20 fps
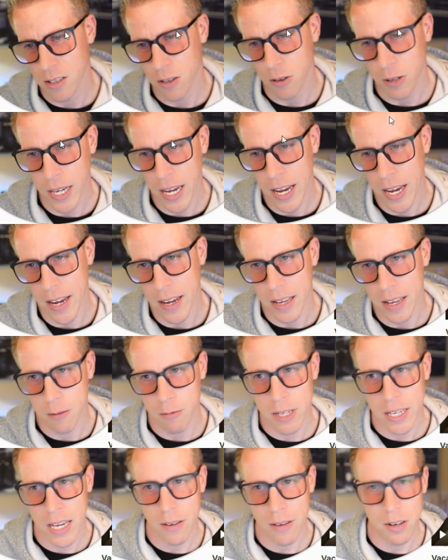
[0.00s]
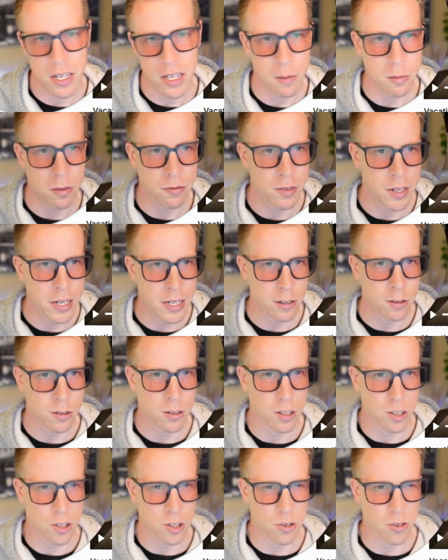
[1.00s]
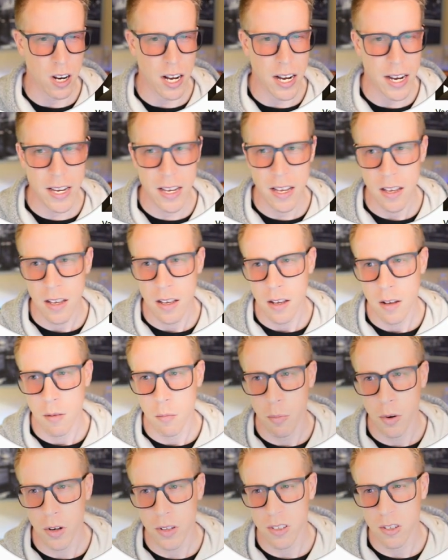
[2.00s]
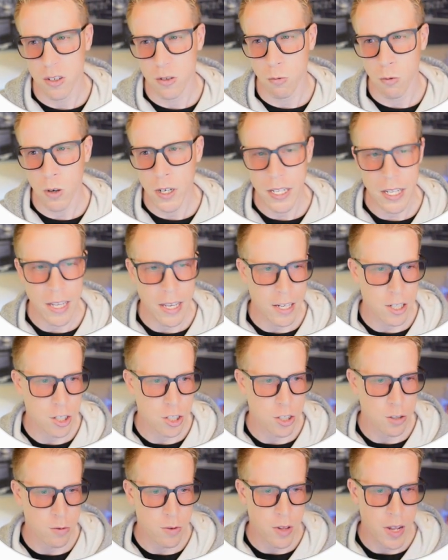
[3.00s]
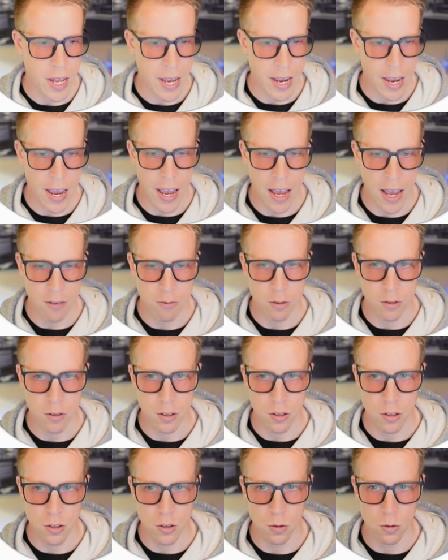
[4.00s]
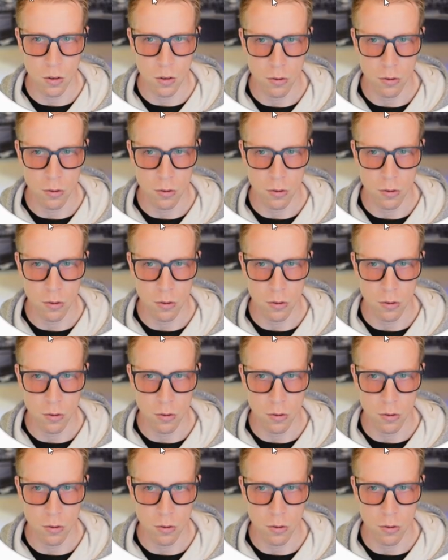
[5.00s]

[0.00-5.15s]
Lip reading: okay. And we gave it a couple of videos to try, but there's one issue that I have with this tool,